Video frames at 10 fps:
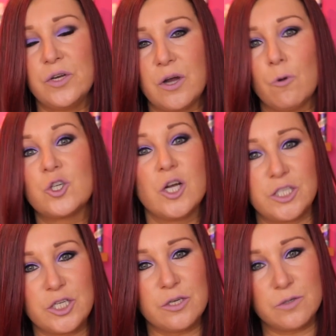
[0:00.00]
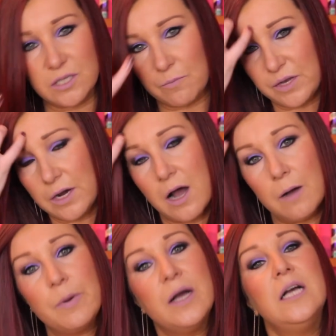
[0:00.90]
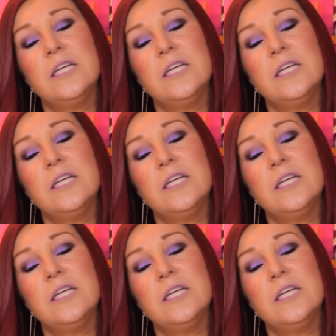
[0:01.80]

you know, or trying to use something up.